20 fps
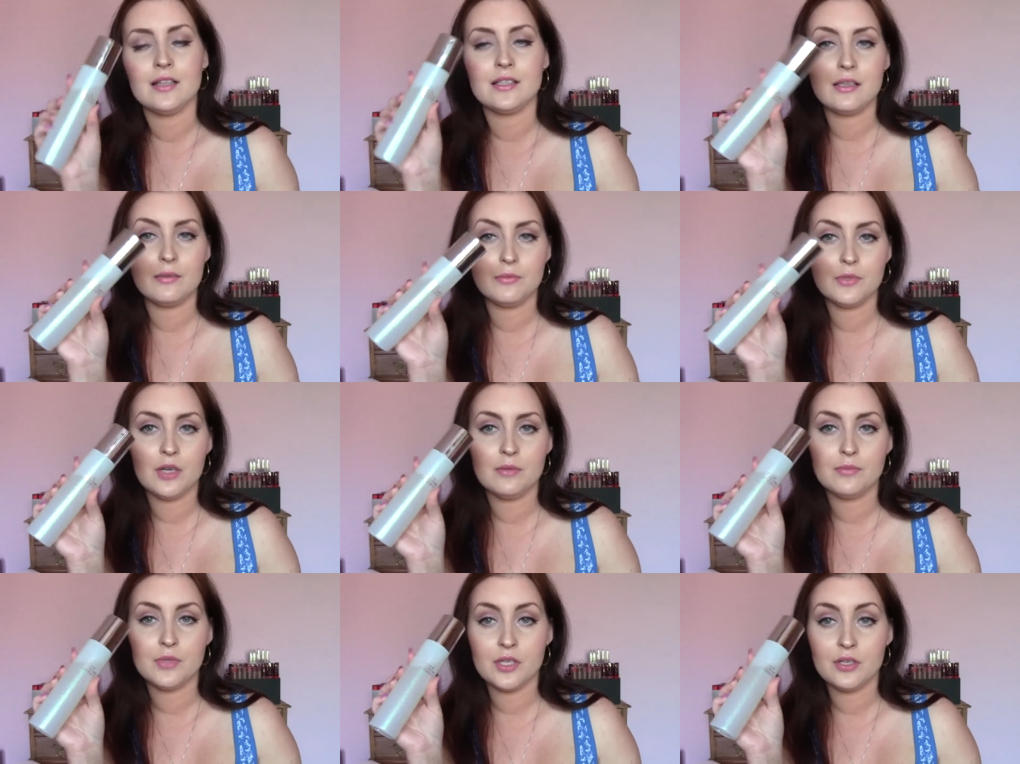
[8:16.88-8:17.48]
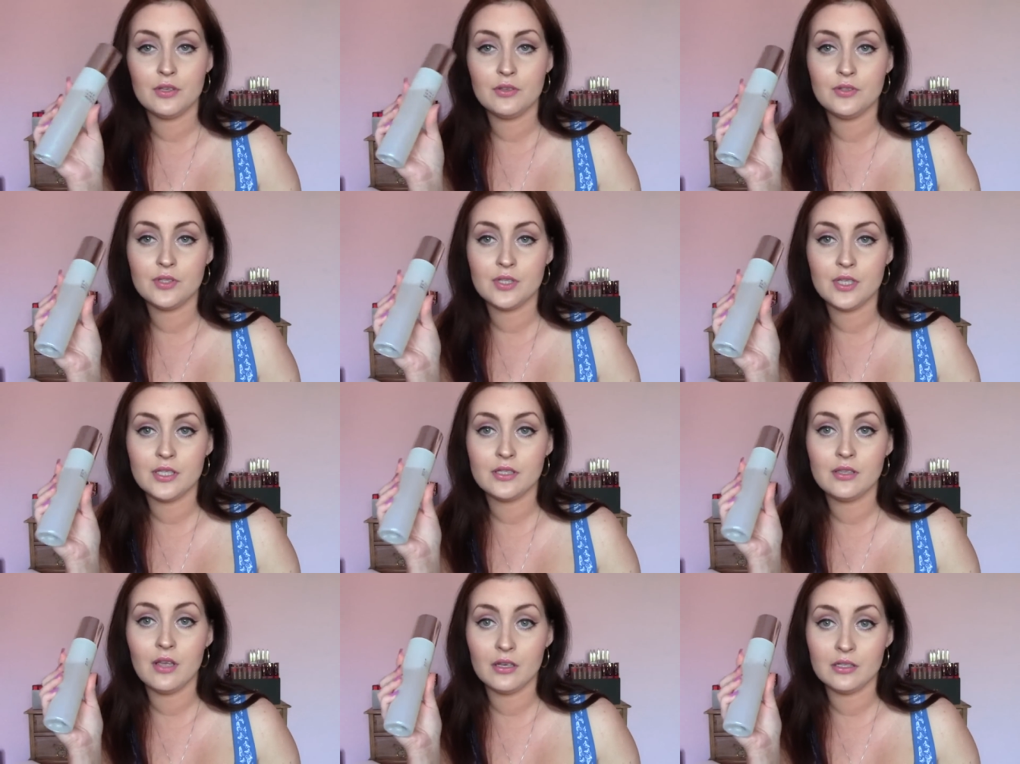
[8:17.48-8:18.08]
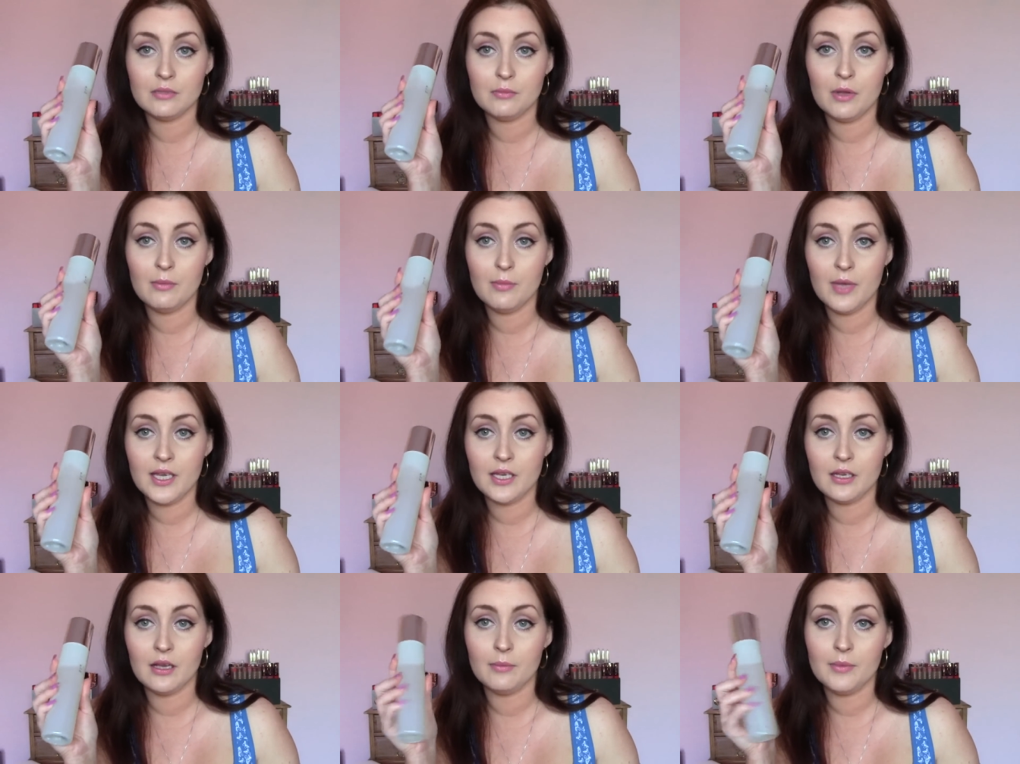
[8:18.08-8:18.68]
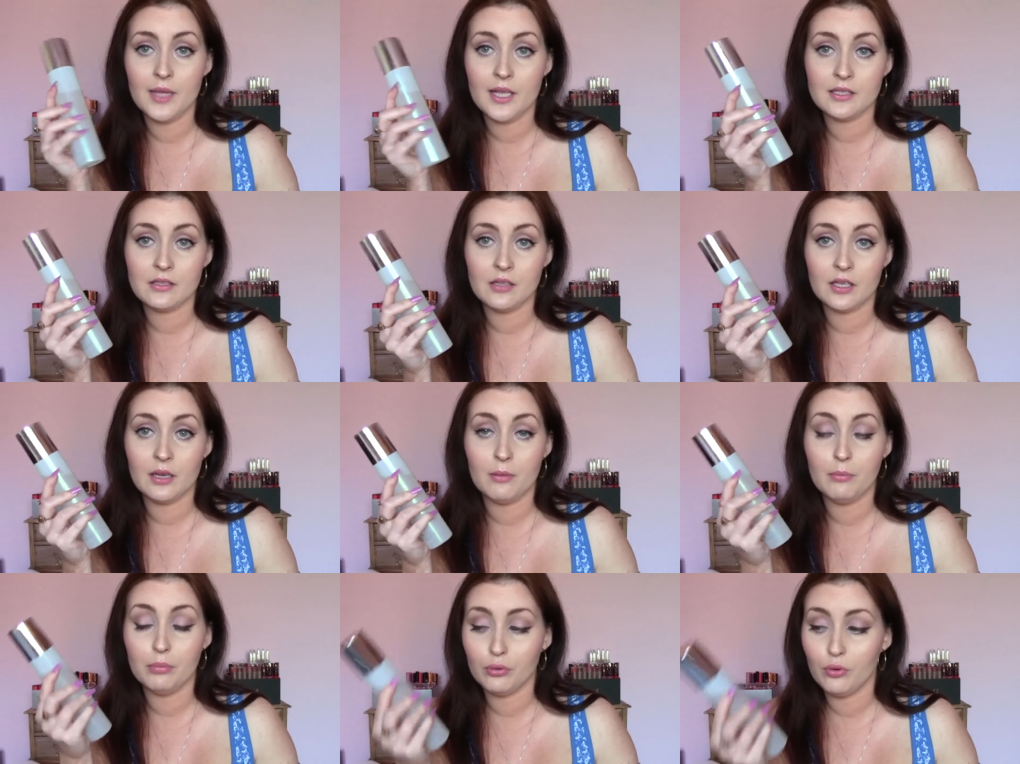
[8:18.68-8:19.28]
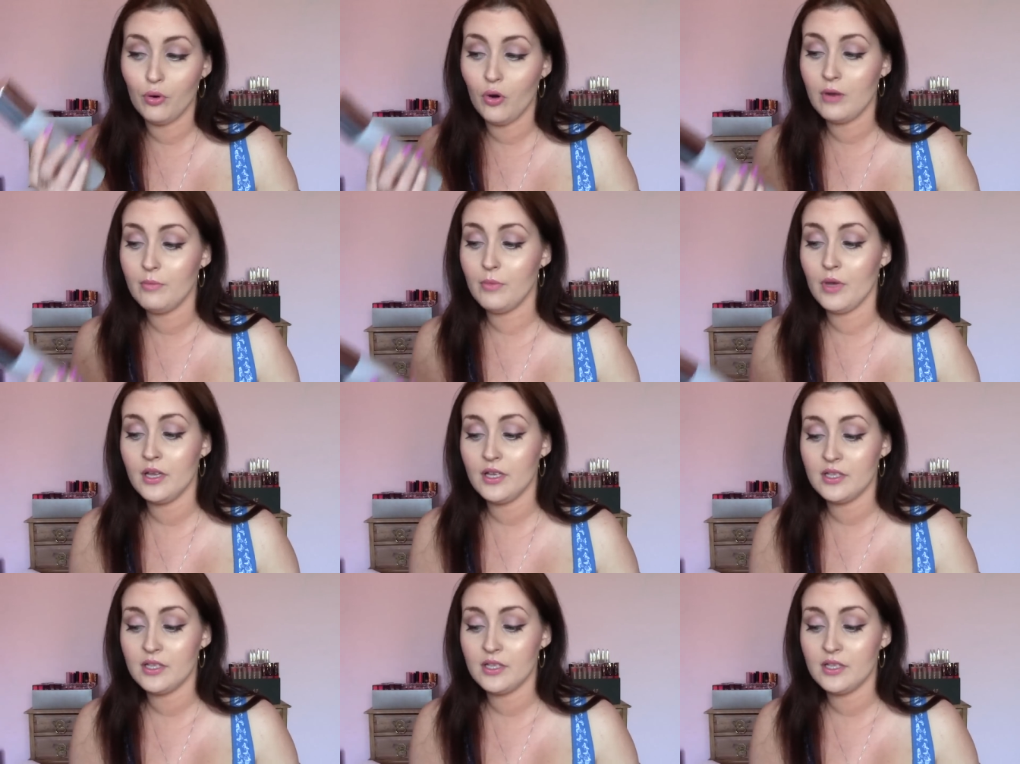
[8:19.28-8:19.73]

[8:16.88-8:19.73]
and sometimes I use this under my makeup as like a primer.